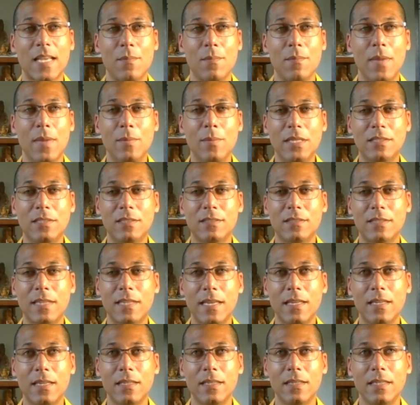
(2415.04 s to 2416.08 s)
Maybe
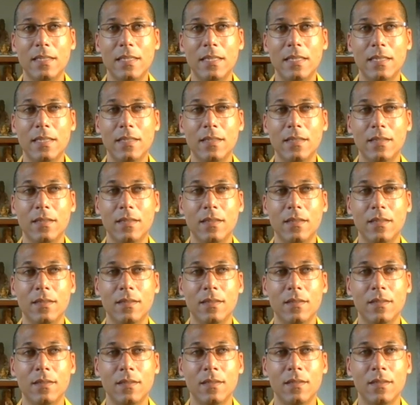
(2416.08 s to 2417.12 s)
stated in
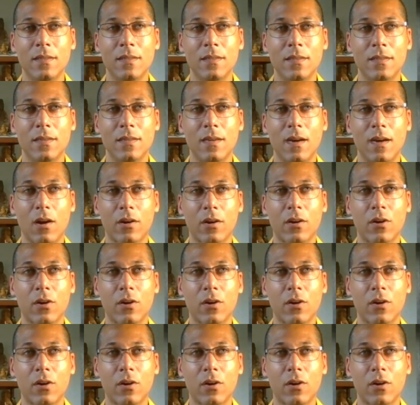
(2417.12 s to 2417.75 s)
our